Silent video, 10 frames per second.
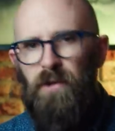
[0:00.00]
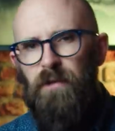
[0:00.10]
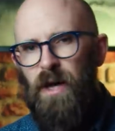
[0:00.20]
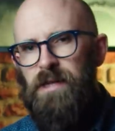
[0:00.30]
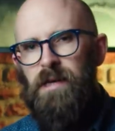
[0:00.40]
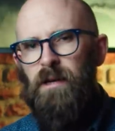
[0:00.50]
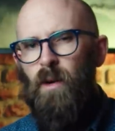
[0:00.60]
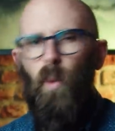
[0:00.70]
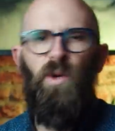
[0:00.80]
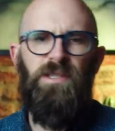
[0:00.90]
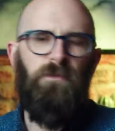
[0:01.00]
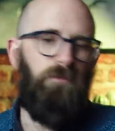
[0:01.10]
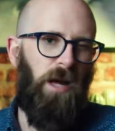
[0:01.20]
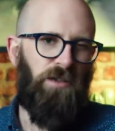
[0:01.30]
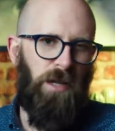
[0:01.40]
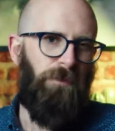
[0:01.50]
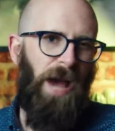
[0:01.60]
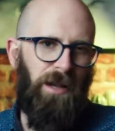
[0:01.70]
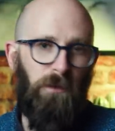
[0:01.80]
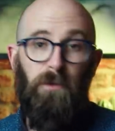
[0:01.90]
Though the fighting was largely
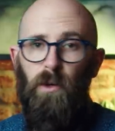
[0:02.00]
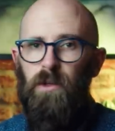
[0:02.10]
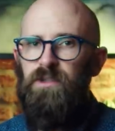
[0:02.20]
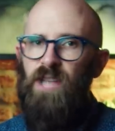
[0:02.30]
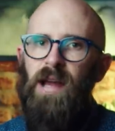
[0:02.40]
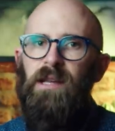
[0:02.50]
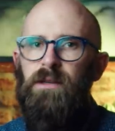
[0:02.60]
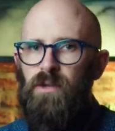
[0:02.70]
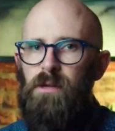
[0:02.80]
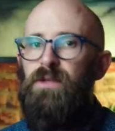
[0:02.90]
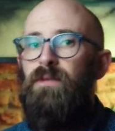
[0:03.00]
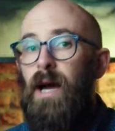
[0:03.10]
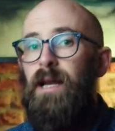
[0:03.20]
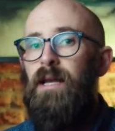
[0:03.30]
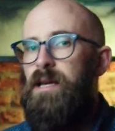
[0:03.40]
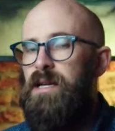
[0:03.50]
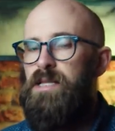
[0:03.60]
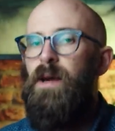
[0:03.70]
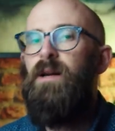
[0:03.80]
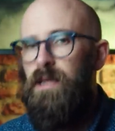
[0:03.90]
back and forth, Chadian troops finally
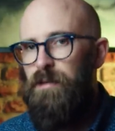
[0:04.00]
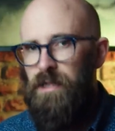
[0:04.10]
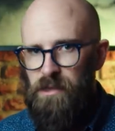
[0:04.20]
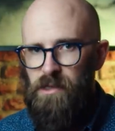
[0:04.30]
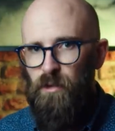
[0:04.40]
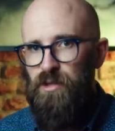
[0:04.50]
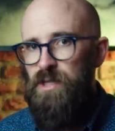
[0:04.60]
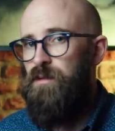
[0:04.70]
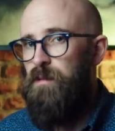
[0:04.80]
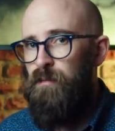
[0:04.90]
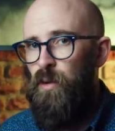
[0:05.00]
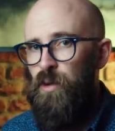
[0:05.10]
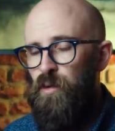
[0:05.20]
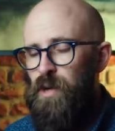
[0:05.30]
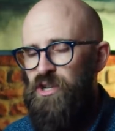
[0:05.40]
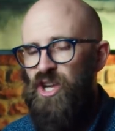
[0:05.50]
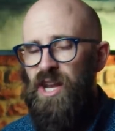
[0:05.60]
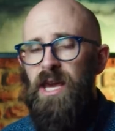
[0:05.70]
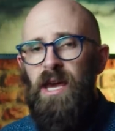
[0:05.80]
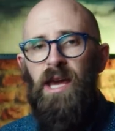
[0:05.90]
expelled Libyan soldiers from the border
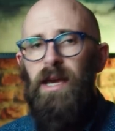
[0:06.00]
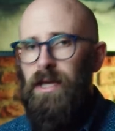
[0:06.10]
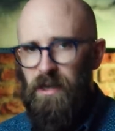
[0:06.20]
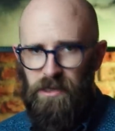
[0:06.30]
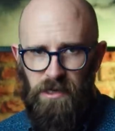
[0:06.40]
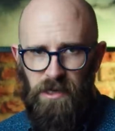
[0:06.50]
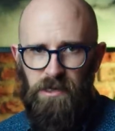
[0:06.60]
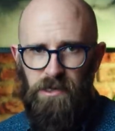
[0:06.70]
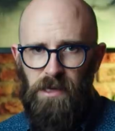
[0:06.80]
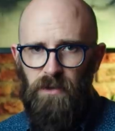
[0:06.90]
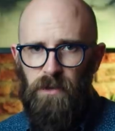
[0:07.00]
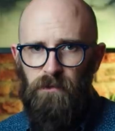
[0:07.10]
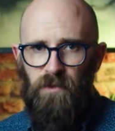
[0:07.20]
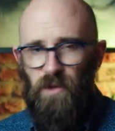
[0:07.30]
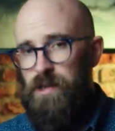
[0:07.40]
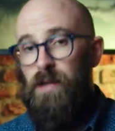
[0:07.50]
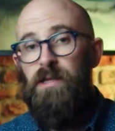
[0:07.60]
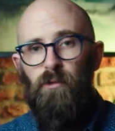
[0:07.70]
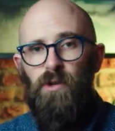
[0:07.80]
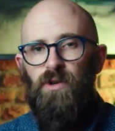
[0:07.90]
region in 1987. The
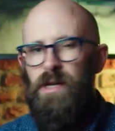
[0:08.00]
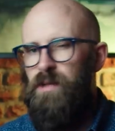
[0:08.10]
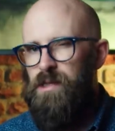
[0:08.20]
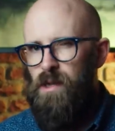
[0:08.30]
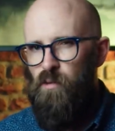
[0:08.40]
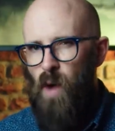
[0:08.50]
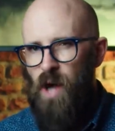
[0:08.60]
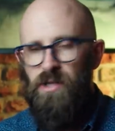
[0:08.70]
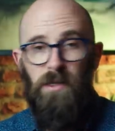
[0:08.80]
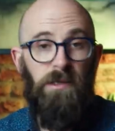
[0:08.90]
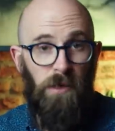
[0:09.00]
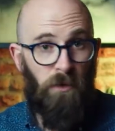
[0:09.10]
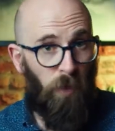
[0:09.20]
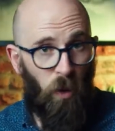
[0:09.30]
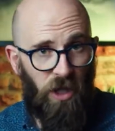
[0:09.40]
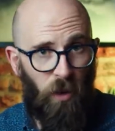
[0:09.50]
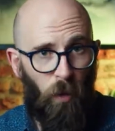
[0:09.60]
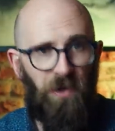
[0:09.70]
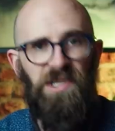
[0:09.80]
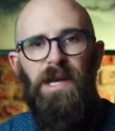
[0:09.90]
resulting retreat was so rushed and so poorly
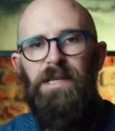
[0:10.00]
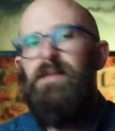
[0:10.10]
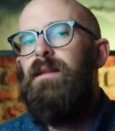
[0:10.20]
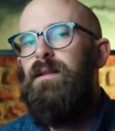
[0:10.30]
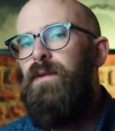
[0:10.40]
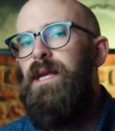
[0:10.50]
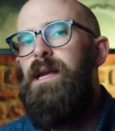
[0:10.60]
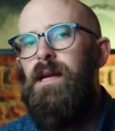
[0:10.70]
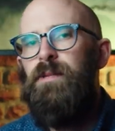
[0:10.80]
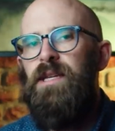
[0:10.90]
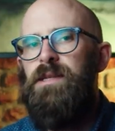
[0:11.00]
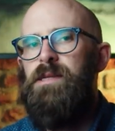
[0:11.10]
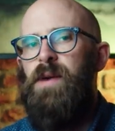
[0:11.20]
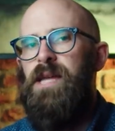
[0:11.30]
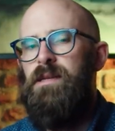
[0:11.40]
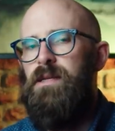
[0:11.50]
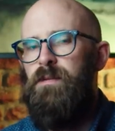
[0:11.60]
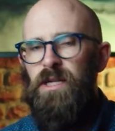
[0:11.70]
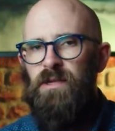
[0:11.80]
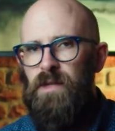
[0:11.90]
coordinated that the fleeing Libyans abandoned
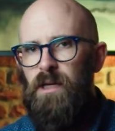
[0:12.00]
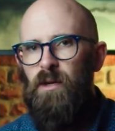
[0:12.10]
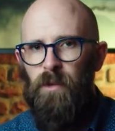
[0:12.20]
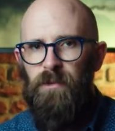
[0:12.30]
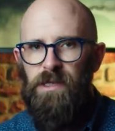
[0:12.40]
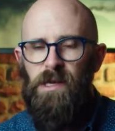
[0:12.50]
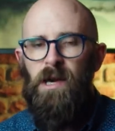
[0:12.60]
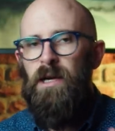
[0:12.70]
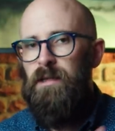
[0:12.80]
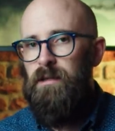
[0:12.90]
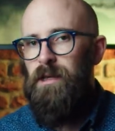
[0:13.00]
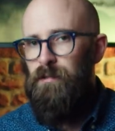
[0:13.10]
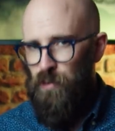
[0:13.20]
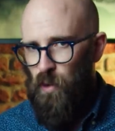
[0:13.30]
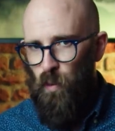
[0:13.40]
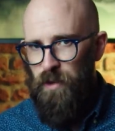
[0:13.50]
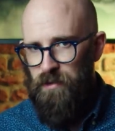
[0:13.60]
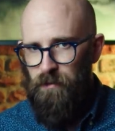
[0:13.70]
much of the equipment that they'd brought with